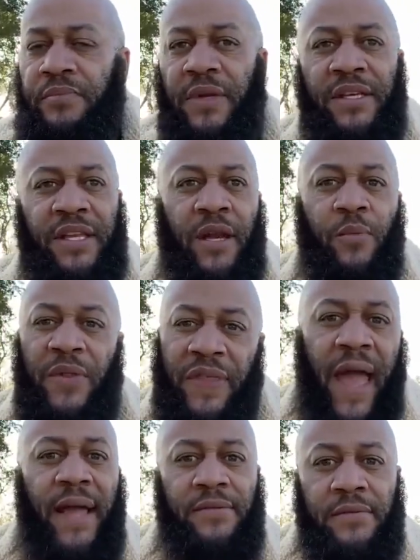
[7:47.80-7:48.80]
Dealing with
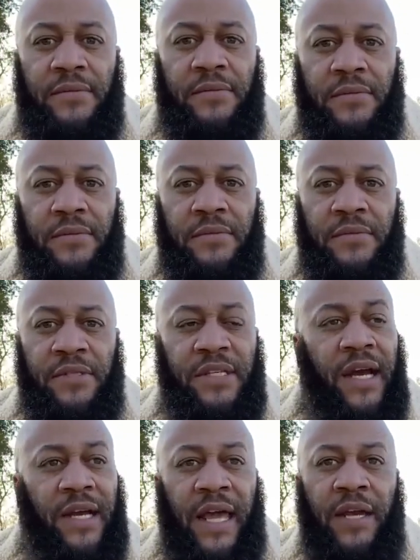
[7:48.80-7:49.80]
that
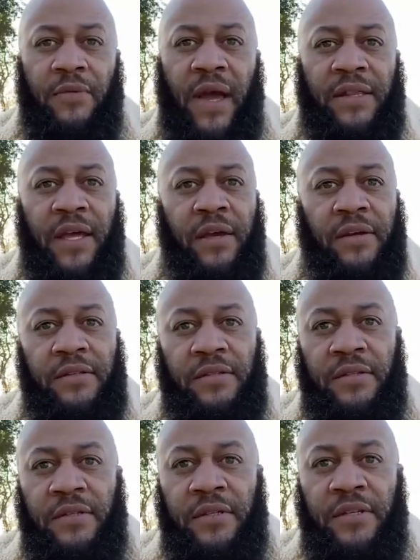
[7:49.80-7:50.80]
young lady right there.
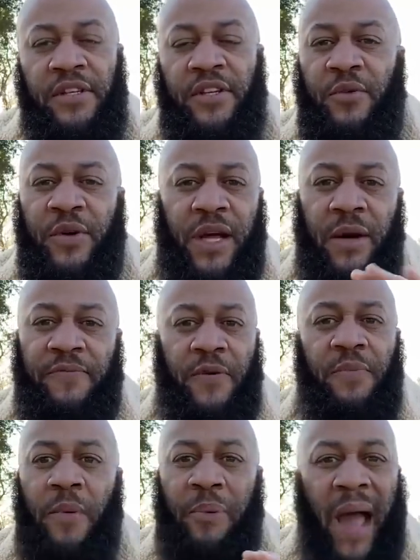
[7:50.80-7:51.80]
You know, come
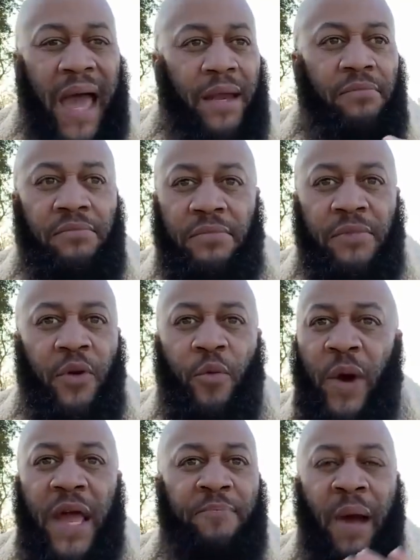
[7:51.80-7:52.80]
from the bottom,
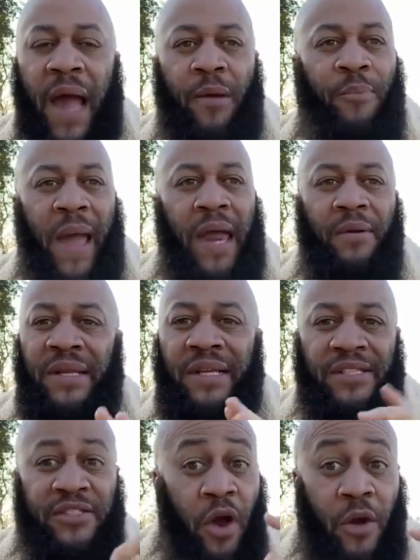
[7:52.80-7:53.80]
way back bottom. It
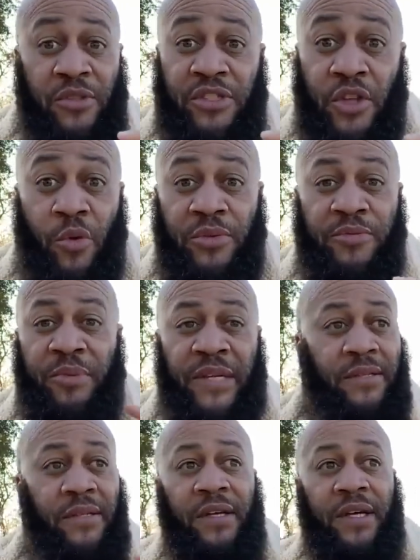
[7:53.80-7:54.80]
didn't start with soaps, but
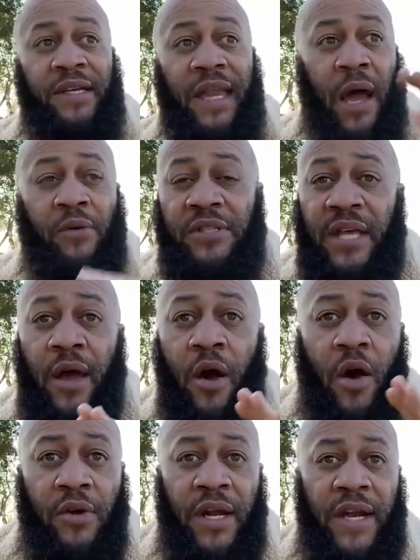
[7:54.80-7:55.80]
now it's
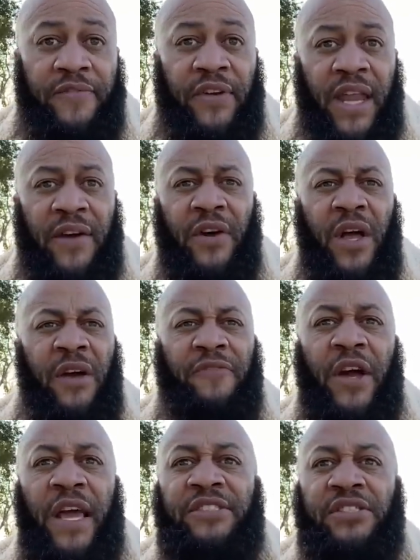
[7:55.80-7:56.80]
on a different level.
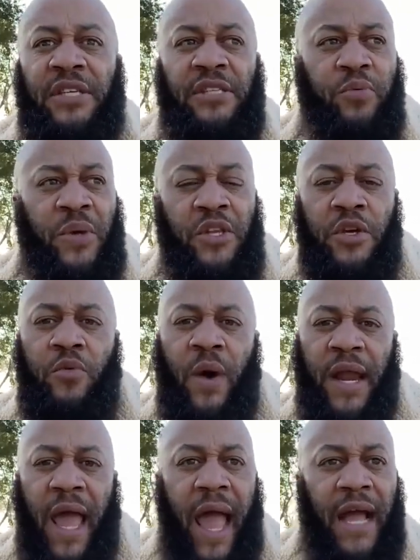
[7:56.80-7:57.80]
For instance, would you
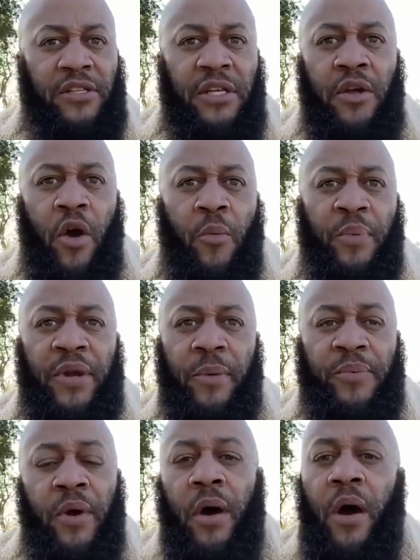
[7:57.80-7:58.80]
want to actually open
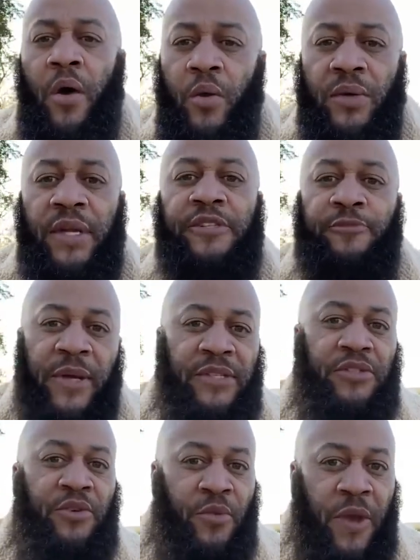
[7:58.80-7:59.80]
up your own
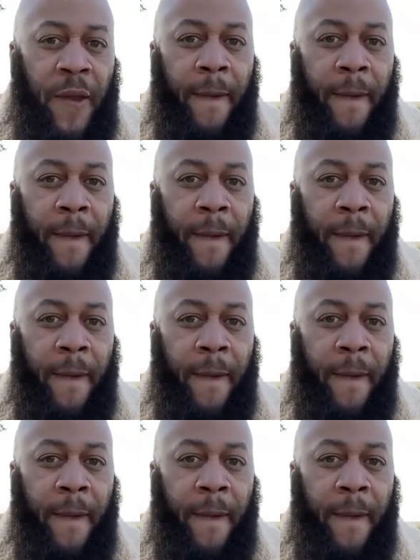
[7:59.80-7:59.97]
dispensary?